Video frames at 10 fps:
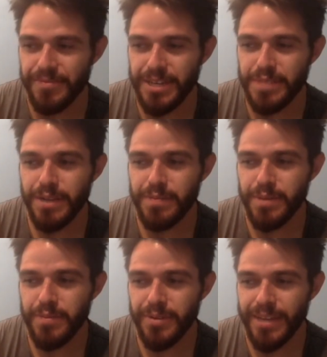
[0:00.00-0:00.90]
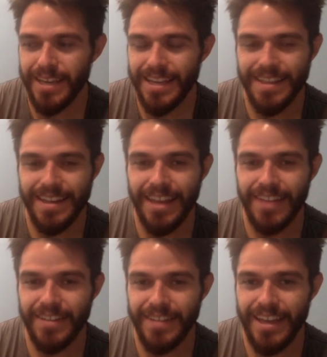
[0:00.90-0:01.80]
And we expect people to like hit the
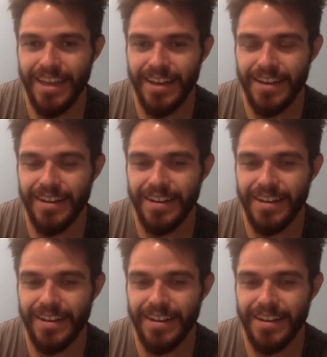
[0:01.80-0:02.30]
nail on the head